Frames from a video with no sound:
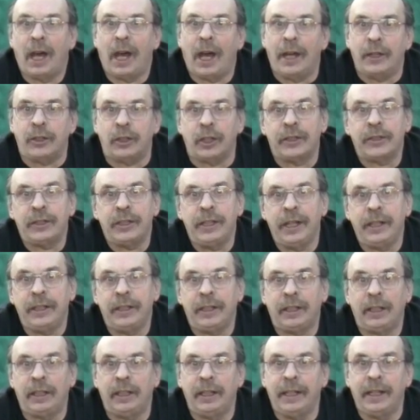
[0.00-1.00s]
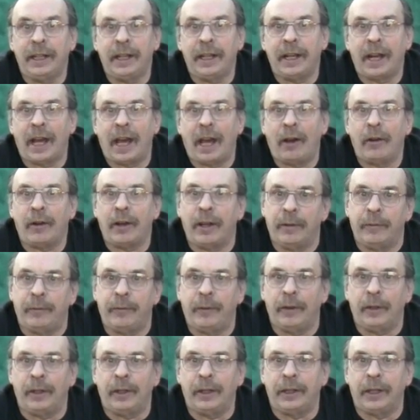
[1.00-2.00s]
I just need to clean it out and
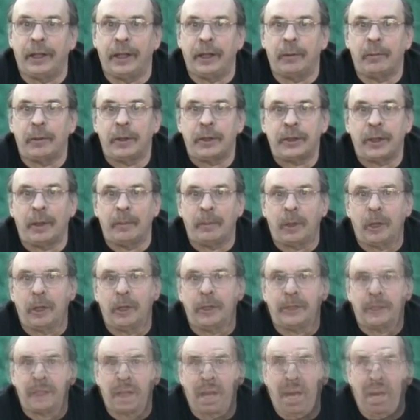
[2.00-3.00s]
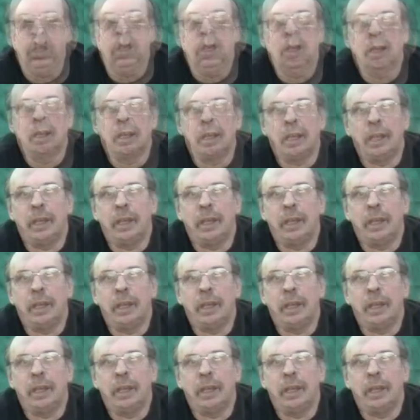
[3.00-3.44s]
fill it in with some good topsoil.